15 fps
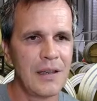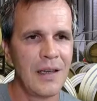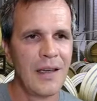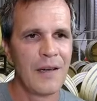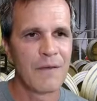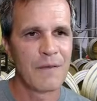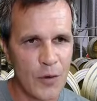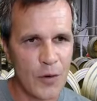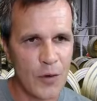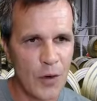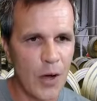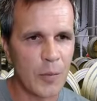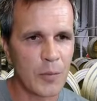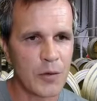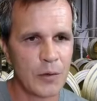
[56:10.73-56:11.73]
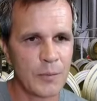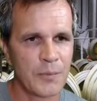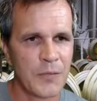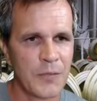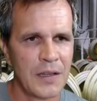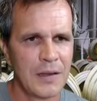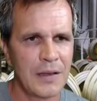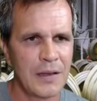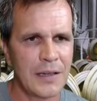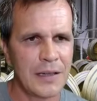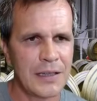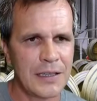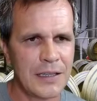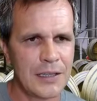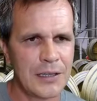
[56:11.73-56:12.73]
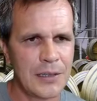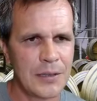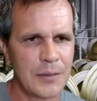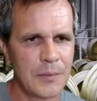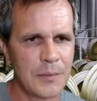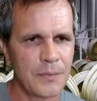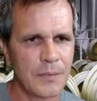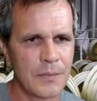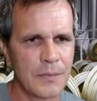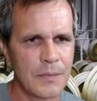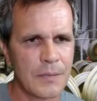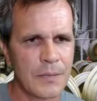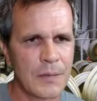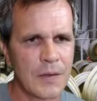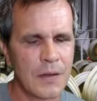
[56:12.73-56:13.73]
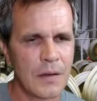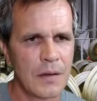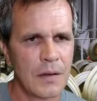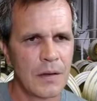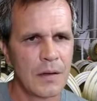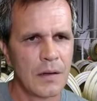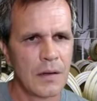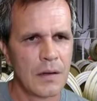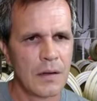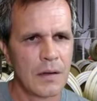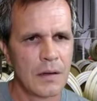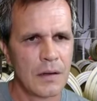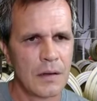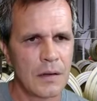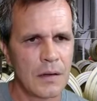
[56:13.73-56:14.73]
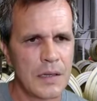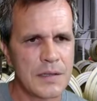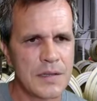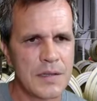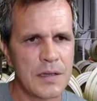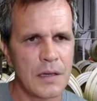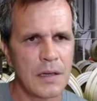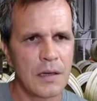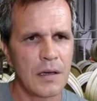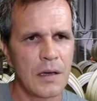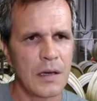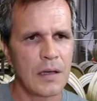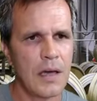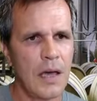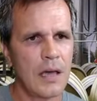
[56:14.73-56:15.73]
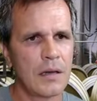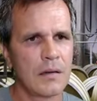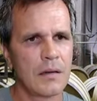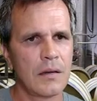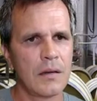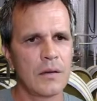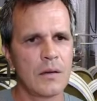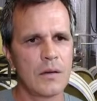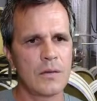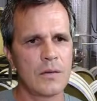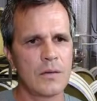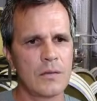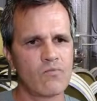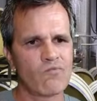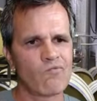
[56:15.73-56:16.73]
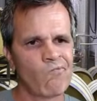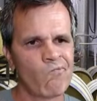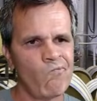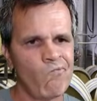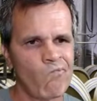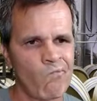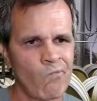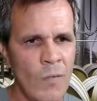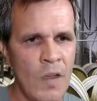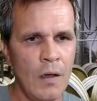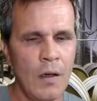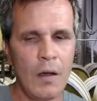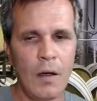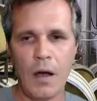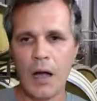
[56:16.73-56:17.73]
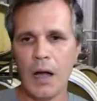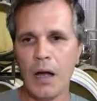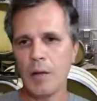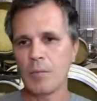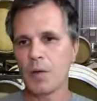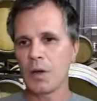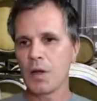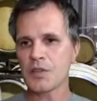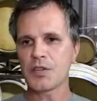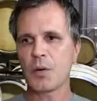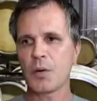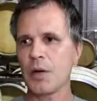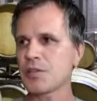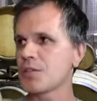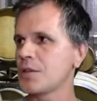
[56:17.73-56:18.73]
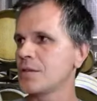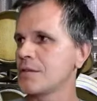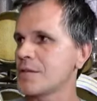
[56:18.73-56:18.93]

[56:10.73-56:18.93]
phenomenal. Um, let's see, again, you know, hmm. Um, lots of questions